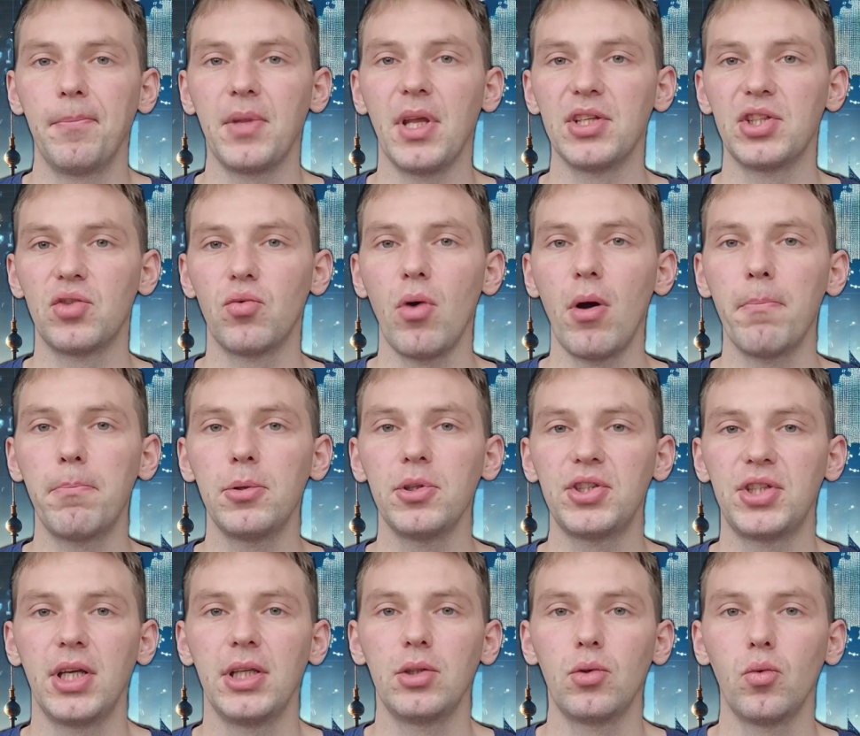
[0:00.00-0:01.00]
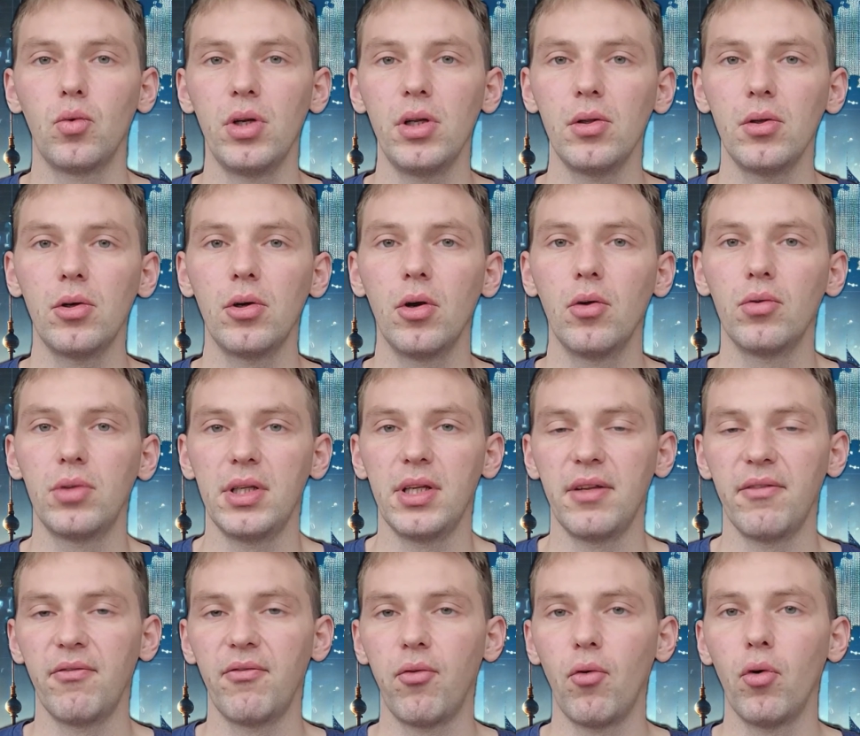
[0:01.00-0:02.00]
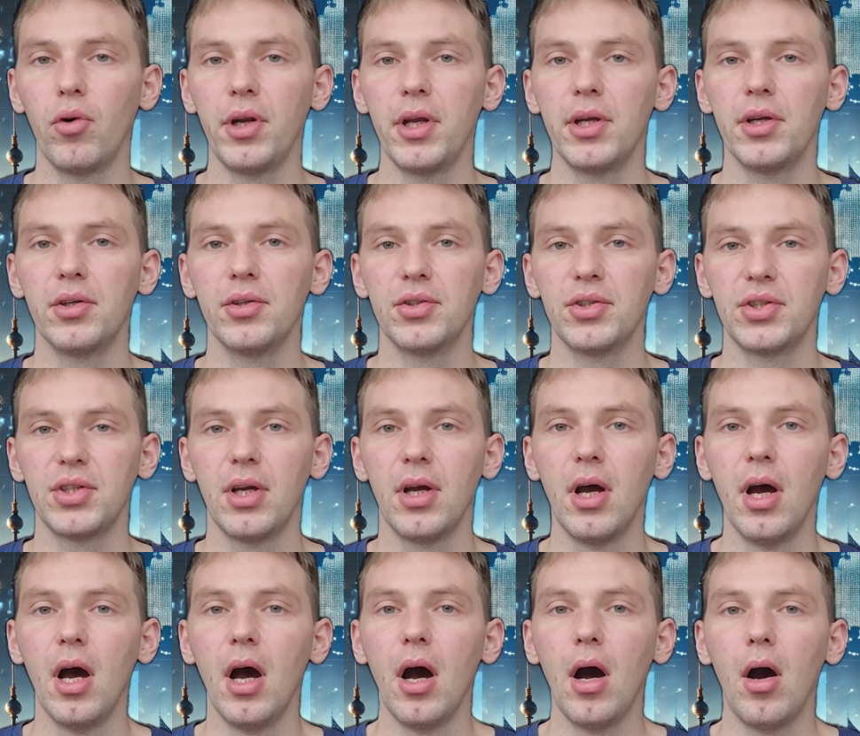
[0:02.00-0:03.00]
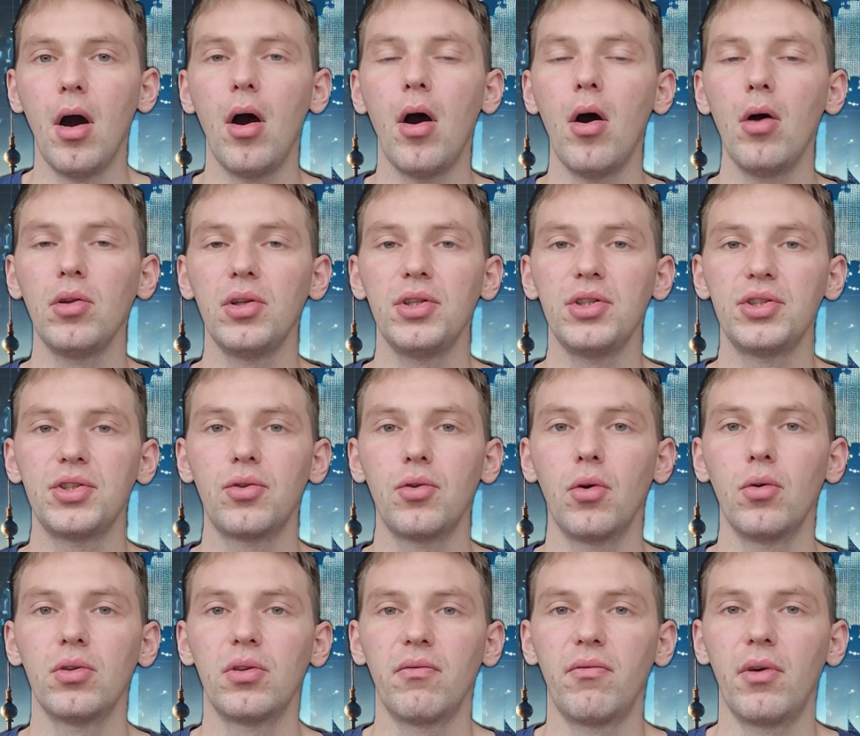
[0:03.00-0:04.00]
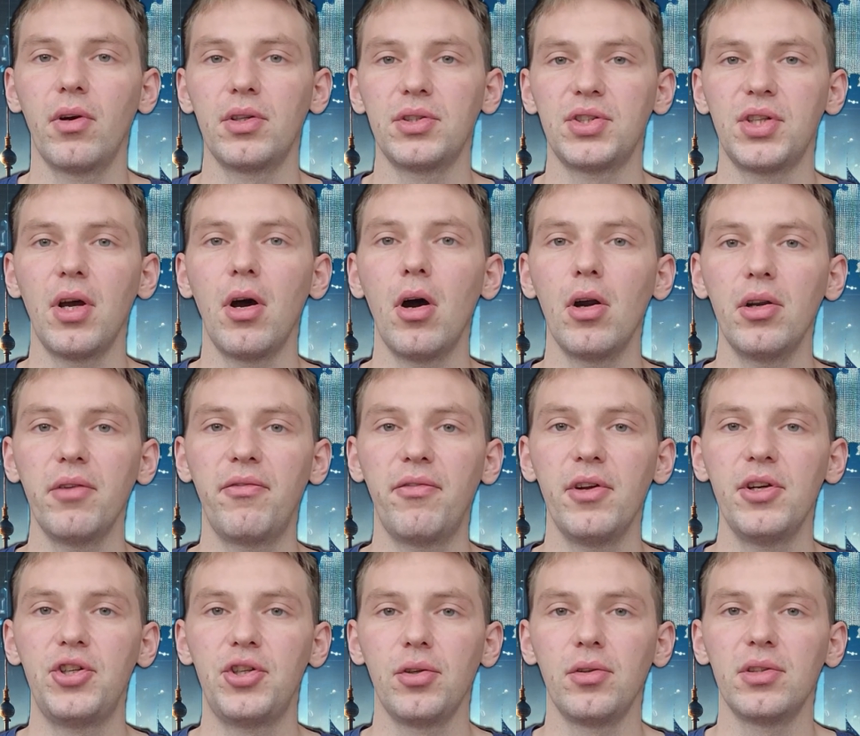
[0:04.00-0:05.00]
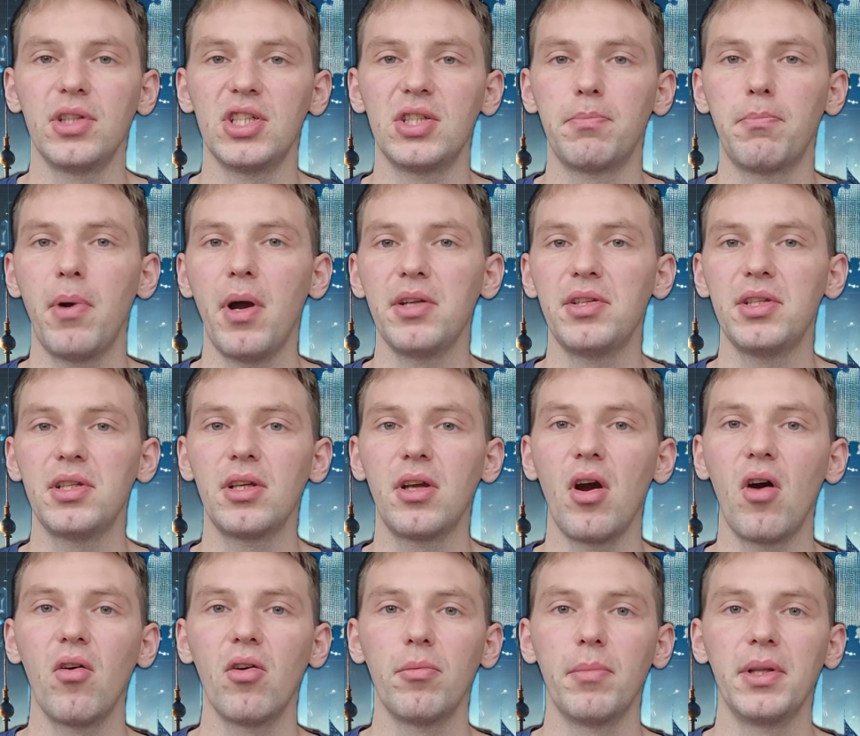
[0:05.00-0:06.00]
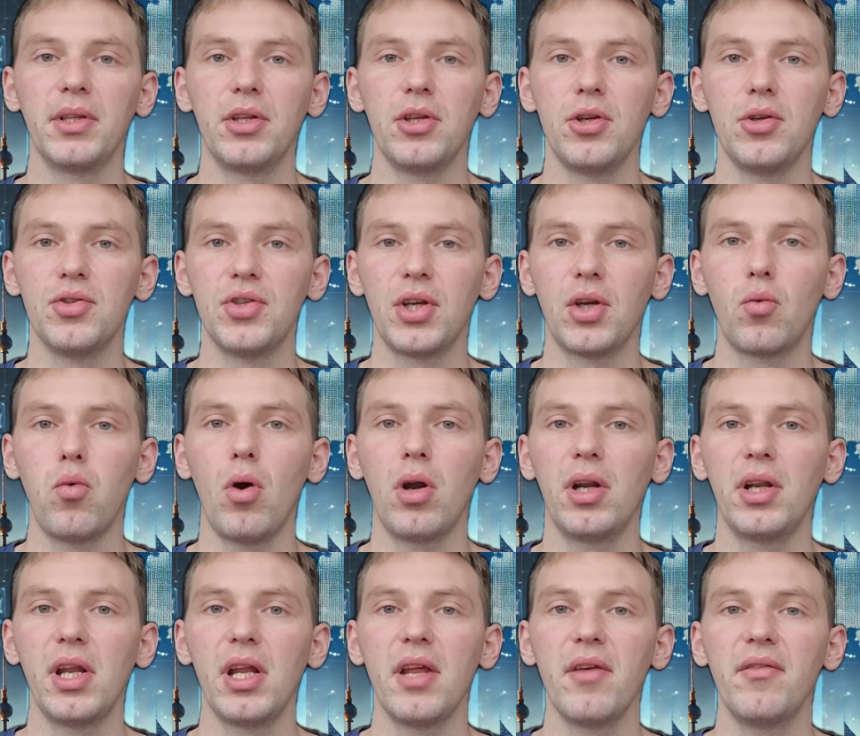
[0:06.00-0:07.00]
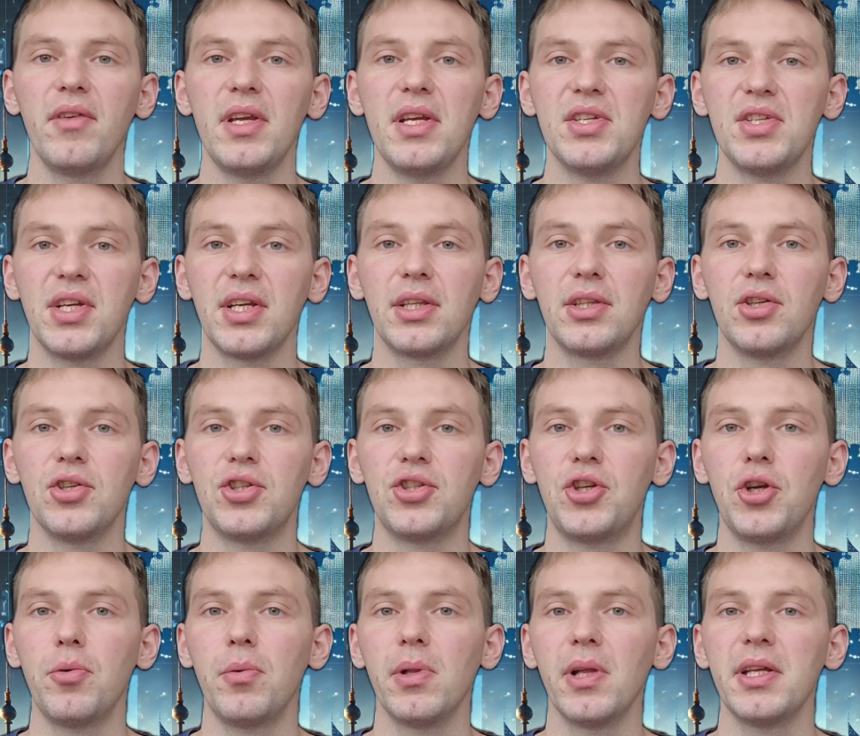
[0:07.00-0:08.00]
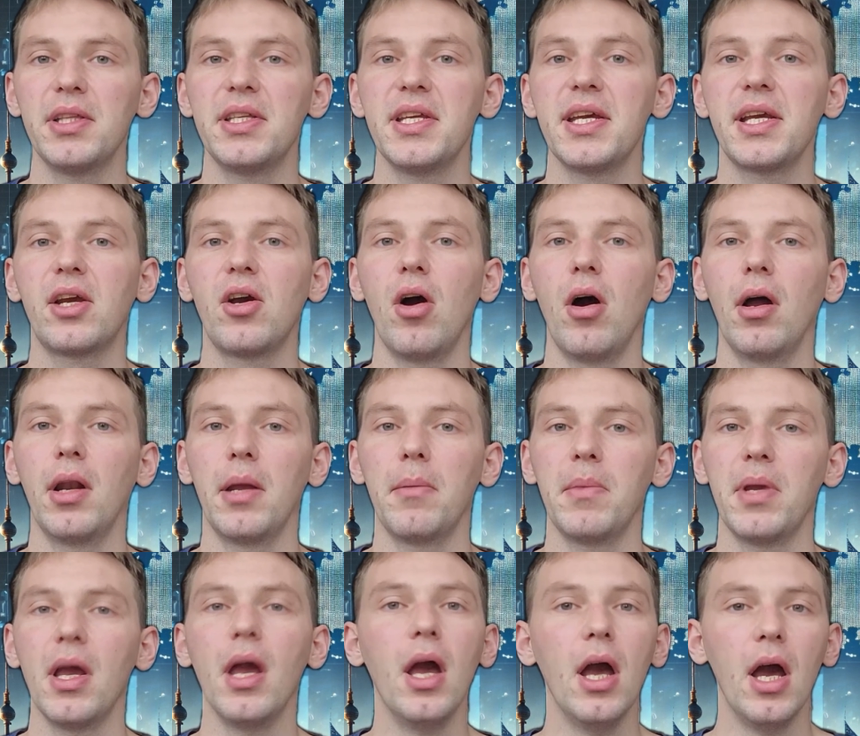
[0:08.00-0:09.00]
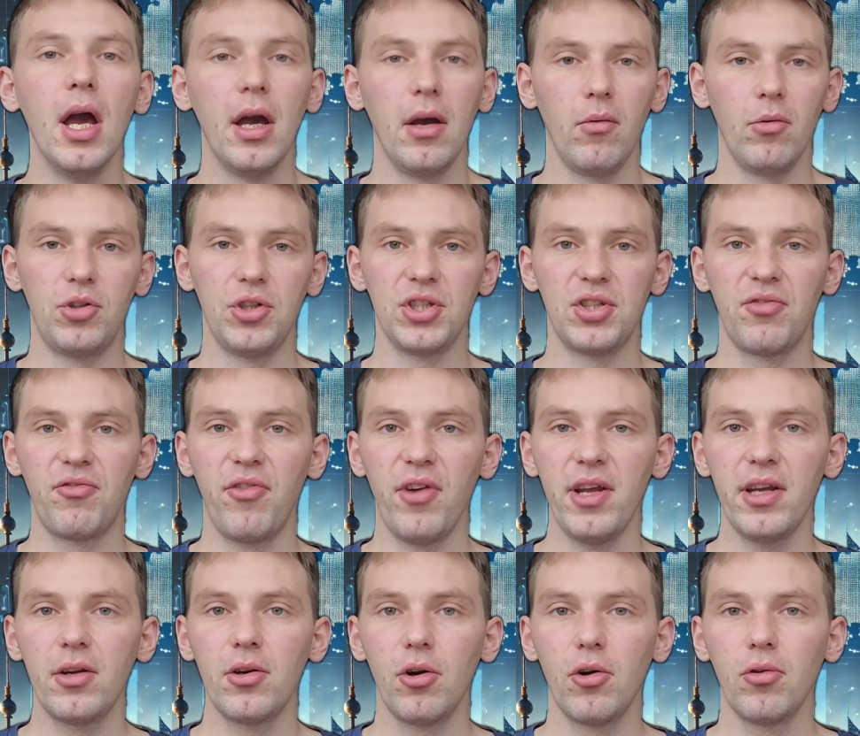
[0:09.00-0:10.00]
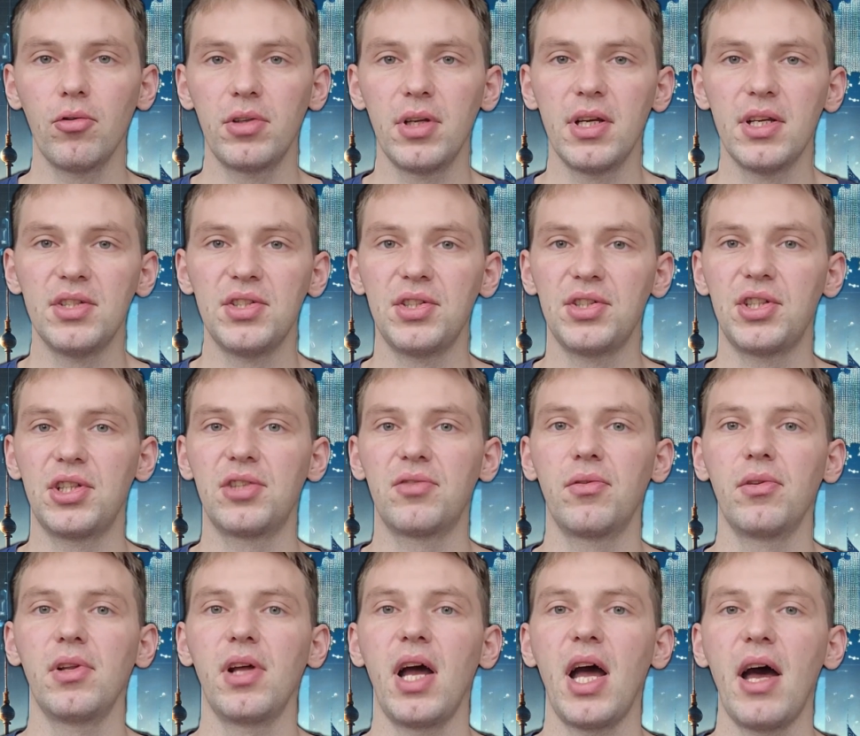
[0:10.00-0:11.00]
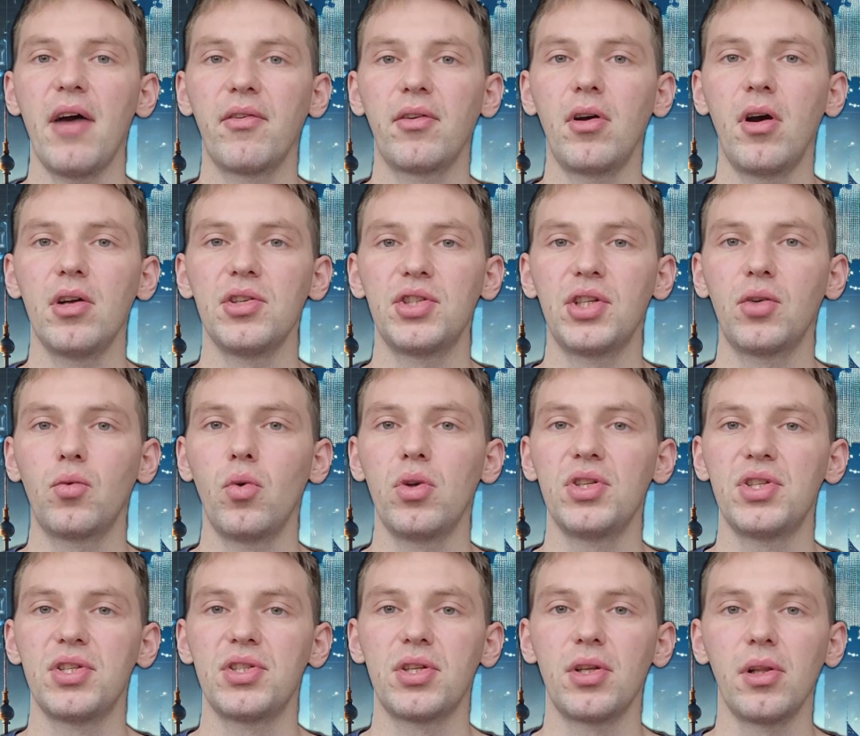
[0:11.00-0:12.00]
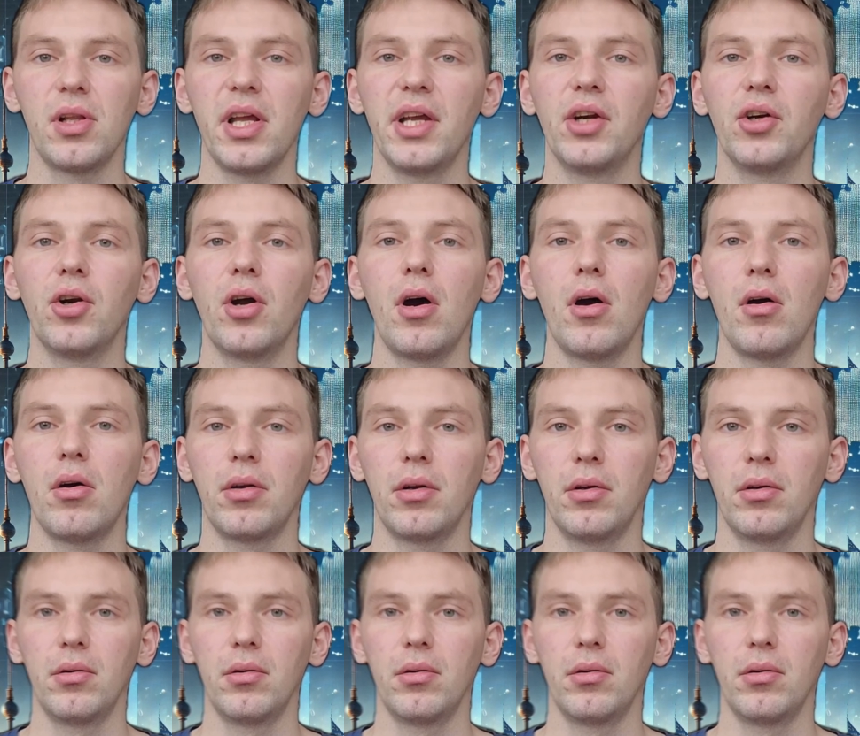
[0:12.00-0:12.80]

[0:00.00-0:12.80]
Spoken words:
That's 1% real growth in 4 years. All this growth was artificial despite the government using quantitative easing to stimulate the economy, which is fake growth since it will have consequences later on.